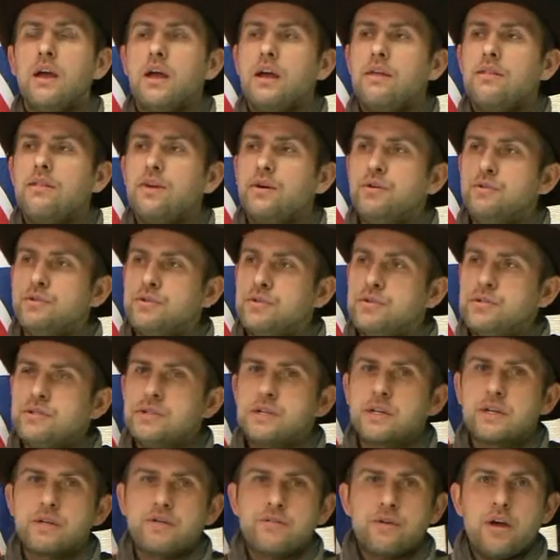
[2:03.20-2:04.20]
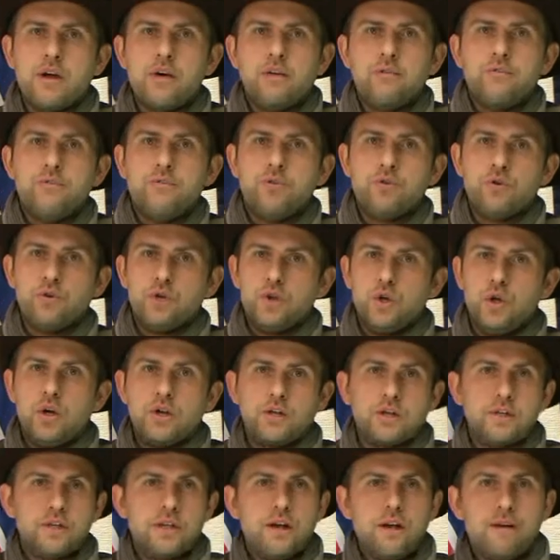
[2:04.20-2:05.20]
and those who stick around for
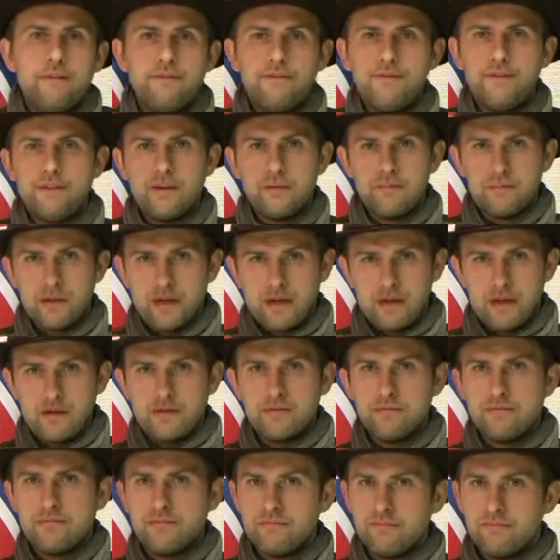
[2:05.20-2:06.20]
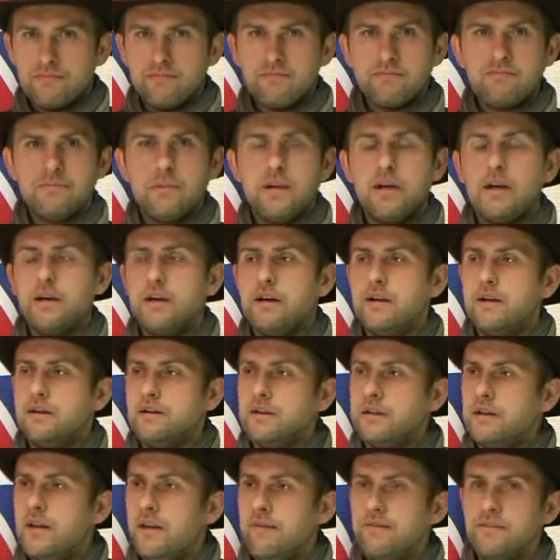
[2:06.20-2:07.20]
long enough, they may
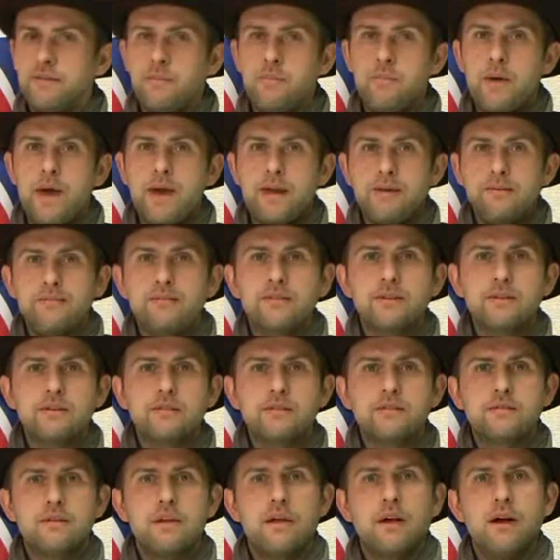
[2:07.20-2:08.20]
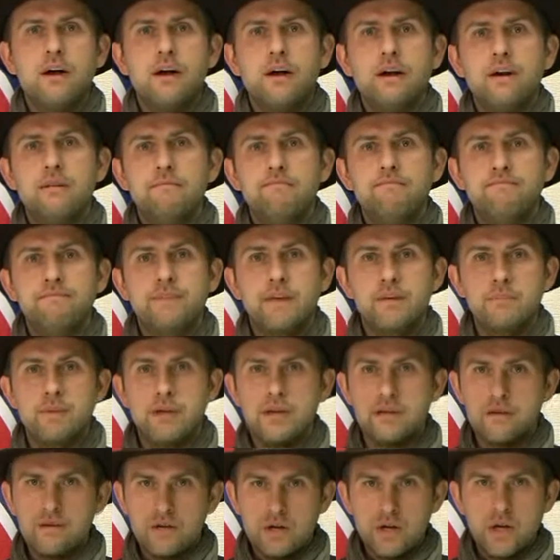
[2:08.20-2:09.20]
have the benefit, they
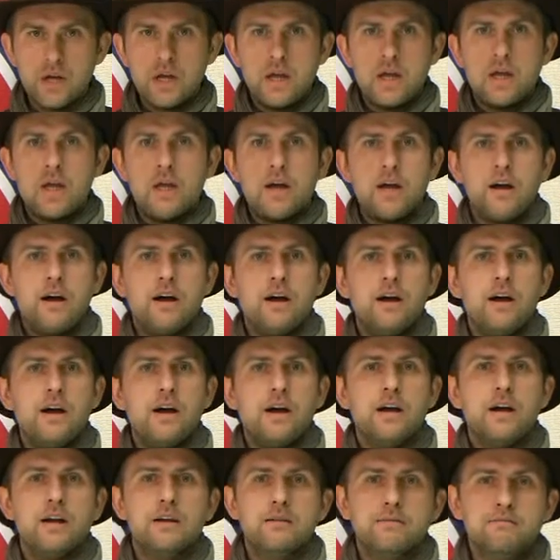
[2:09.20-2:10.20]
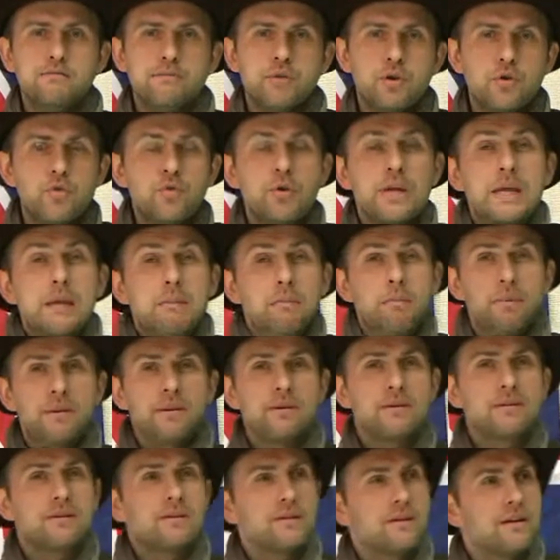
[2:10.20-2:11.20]
may reap
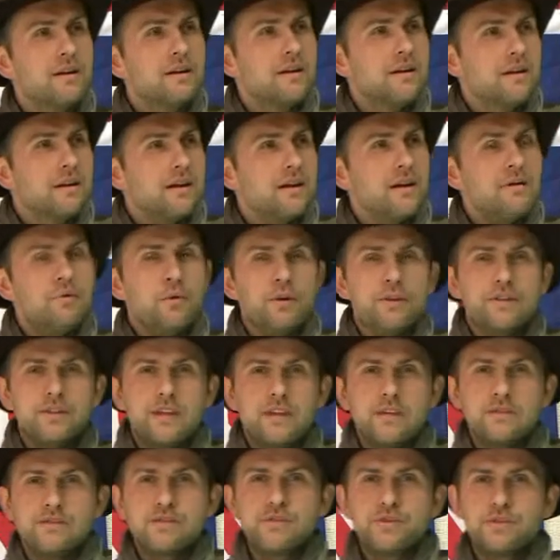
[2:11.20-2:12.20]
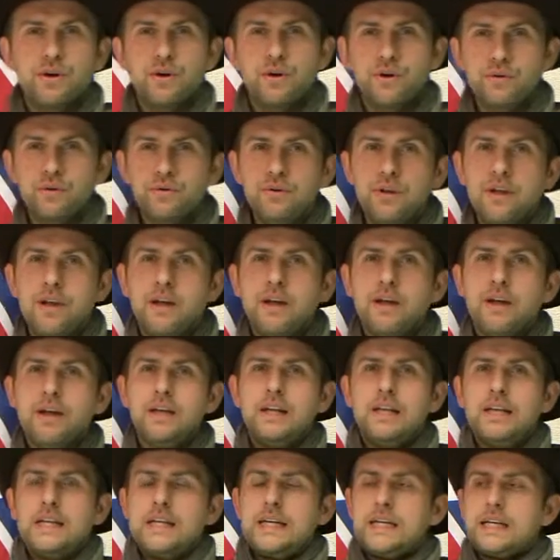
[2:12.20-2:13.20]
what they sowed.
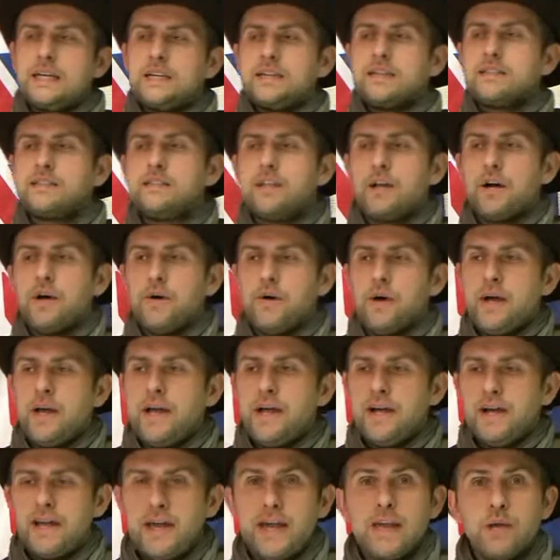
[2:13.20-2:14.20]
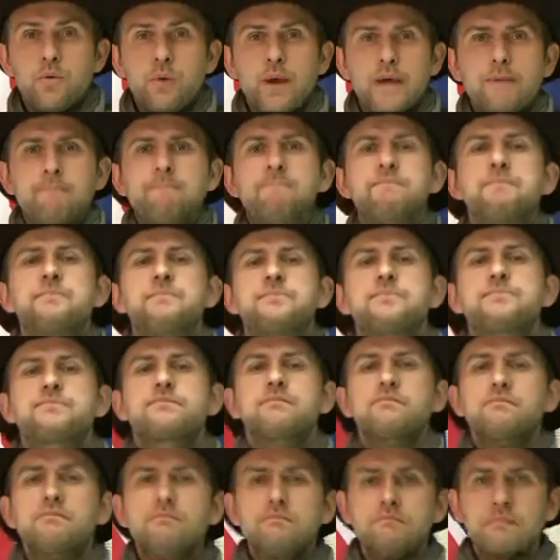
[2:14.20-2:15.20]
So, anyway,
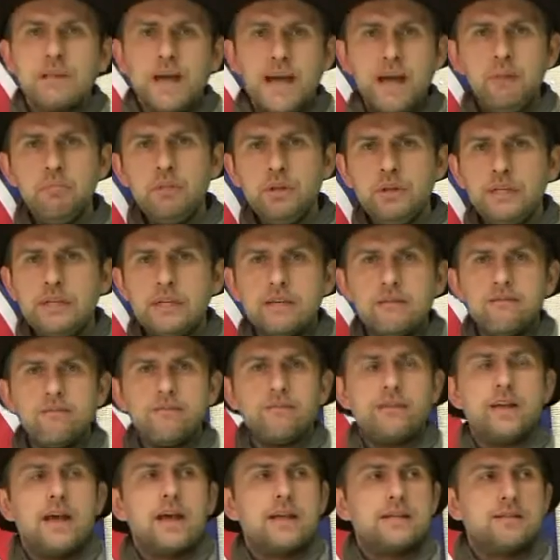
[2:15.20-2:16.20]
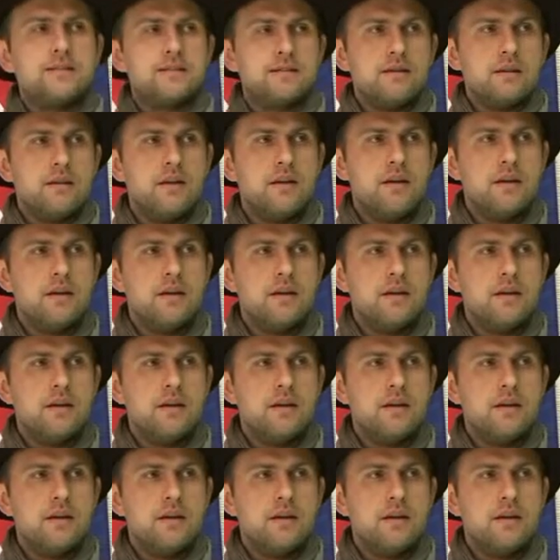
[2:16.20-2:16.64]
I believe that